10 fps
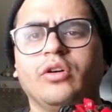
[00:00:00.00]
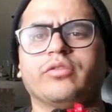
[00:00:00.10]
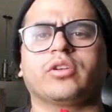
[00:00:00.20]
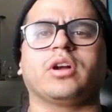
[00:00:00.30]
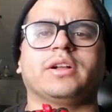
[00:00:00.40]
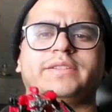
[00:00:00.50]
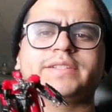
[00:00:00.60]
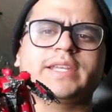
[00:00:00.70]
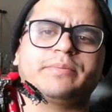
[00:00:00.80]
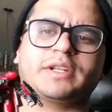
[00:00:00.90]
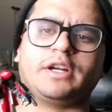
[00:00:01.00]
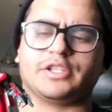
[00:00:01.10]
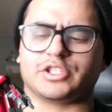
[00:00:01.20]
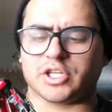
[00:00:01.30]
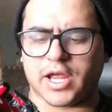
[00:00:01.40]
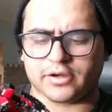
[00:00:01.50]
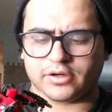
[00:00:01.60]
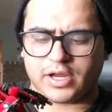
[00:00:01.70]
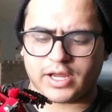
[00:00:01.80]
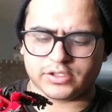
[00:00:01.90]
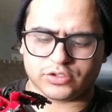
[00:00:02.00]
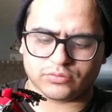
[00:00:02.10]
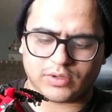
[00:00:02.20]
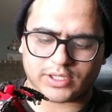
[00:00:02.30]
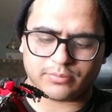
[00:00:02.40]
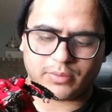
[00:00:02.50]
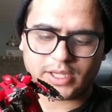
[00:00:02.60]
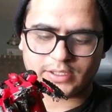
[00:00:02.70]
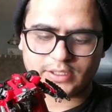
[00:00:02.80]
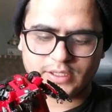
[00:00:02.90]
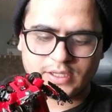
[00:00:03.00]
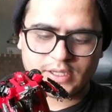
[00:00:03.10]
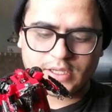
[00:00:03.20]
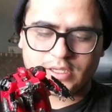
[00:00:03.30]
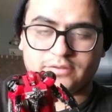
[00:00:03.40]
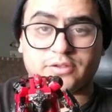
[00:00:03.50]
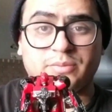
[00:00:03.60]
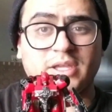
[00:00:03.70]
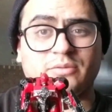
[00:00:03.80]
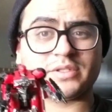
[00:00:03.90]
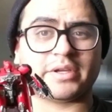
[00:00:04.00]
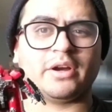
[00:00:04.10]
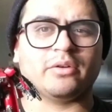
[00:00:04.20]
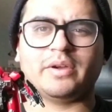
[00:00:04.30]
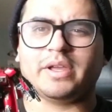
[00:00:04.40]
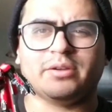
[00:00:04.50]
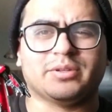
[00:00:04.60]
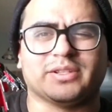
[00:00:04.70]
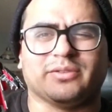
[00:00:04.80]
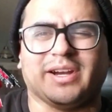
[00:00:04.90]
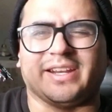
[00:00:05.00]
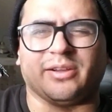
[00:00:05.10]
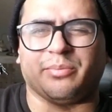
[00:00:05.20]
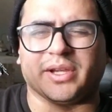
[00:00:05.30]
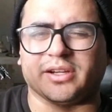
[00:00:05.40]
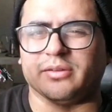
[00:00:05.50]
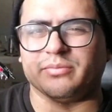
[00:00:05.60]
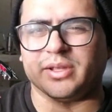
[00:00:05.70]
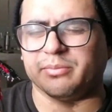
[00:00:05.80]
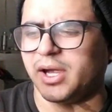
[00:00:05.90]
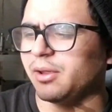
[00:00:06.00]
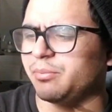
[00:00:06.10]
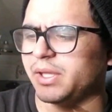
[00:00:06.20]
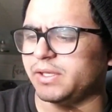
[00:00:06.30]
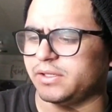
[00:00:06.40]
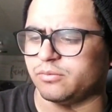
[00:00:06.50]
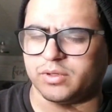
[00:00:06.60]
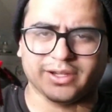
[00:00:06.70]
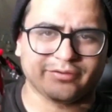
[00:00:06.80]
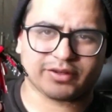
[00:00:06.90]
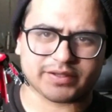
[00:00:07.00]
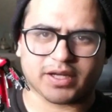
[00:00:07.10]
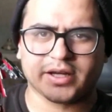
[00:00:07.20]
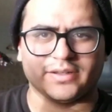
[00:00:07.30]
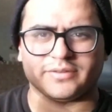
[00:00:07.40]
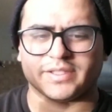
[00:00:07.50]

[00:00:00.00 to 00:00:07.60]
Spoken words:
Overall, Decepticon Shatter, I do recommend To me, it was already a pickup in my opinion. When I first saw it, I